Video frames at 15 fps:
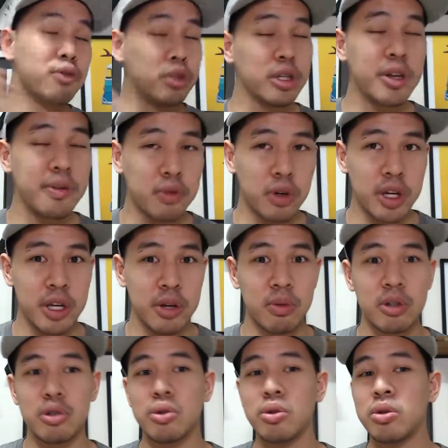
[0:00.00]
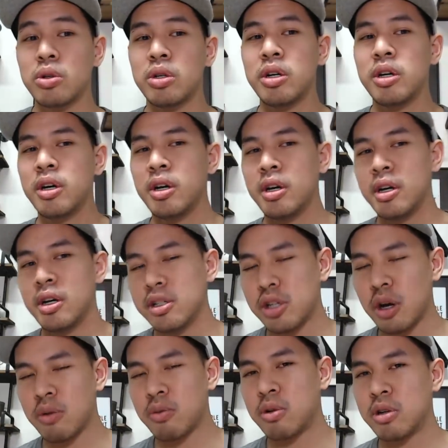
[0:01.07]
If you're looking for a keyword tool,
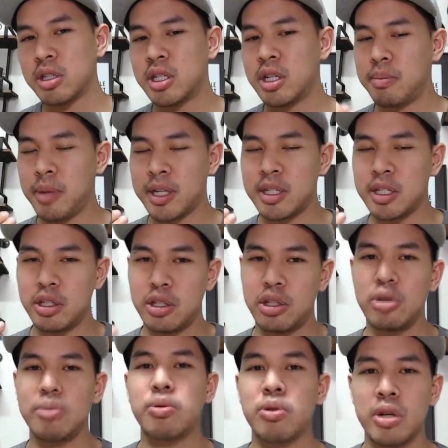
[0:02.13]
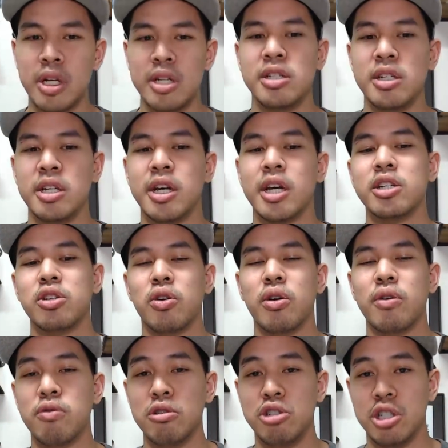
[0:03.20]
ZonWords makes it super easy to get
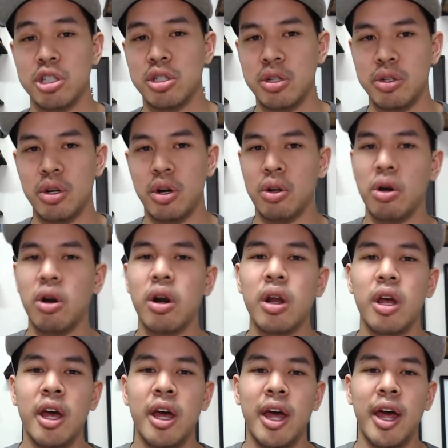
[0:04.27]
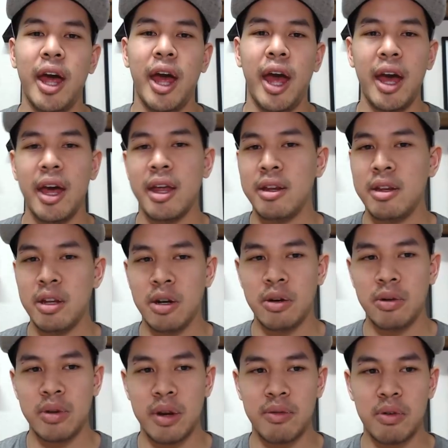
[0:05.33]
started for just $1. And, you
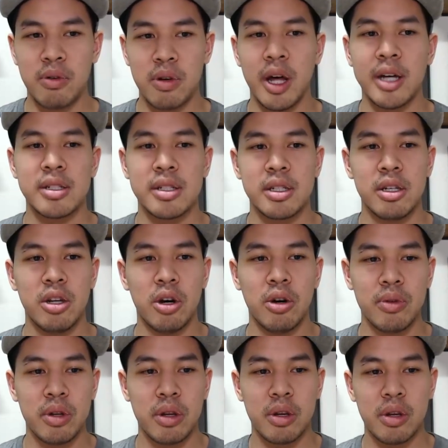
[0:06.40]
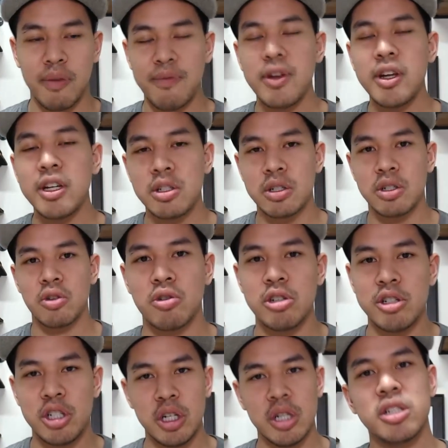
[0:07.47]
know, nevertheless, you know, the features are
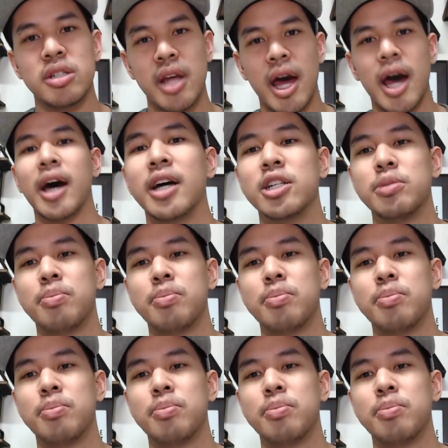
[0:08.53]
just as